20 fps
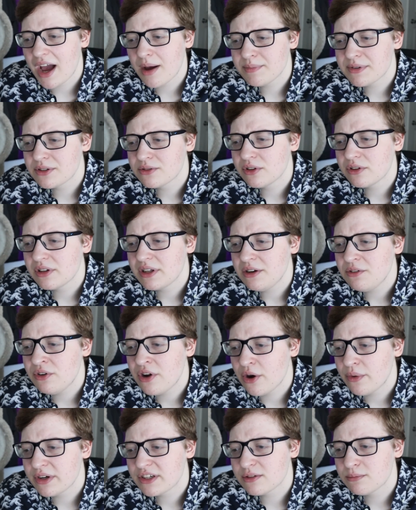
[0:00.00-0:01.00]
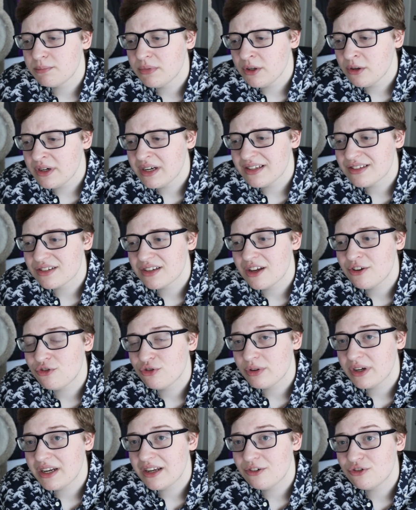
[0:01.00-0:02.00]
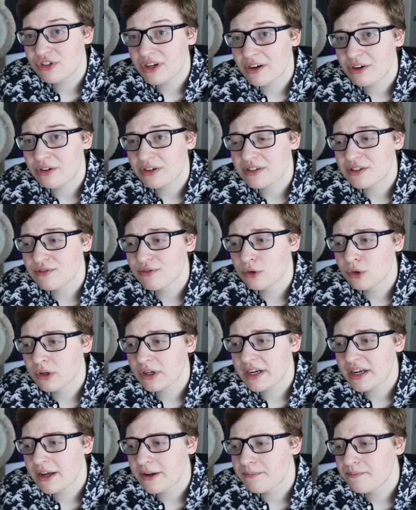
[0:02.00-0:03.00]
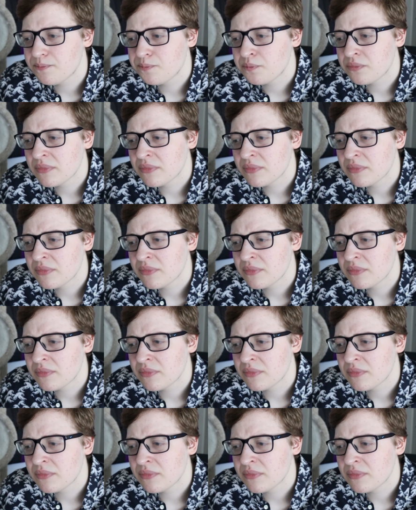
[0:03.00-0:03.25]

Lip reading: absolutely no experience in treating gender dysphoria.